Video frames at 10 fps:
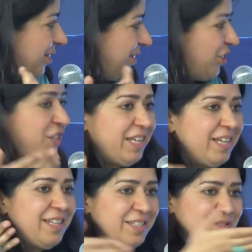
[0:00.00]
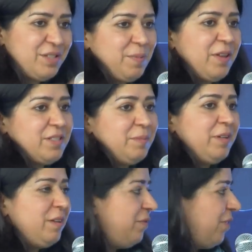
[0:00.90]
she is
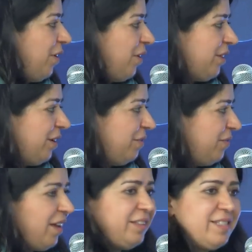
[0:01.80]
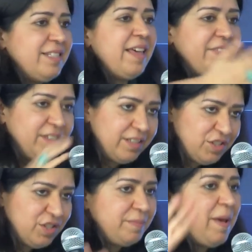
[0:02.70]
responsible for the father's death and then
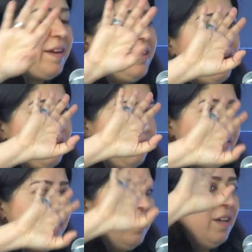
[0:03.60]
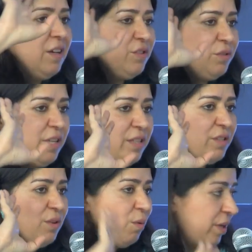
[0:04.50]
she's married off to
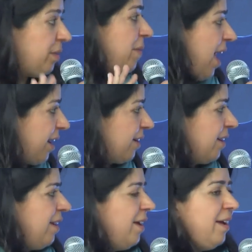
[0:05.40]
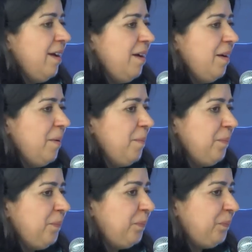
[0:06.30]
this older man. Um,